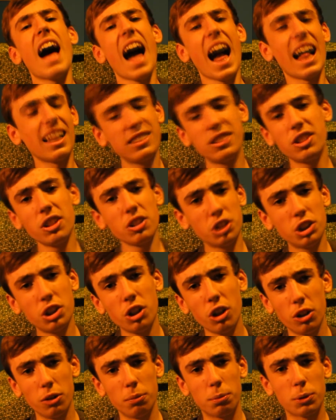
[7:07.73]
And this does
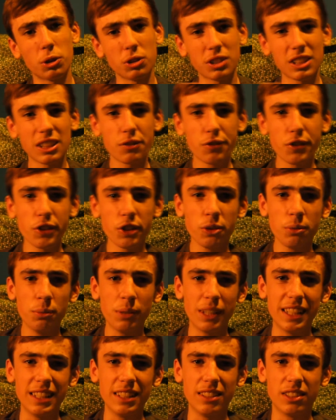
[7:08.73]
show, because this film
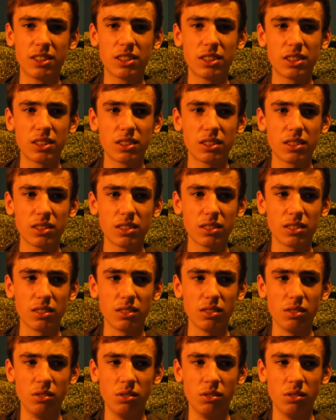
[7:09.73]
is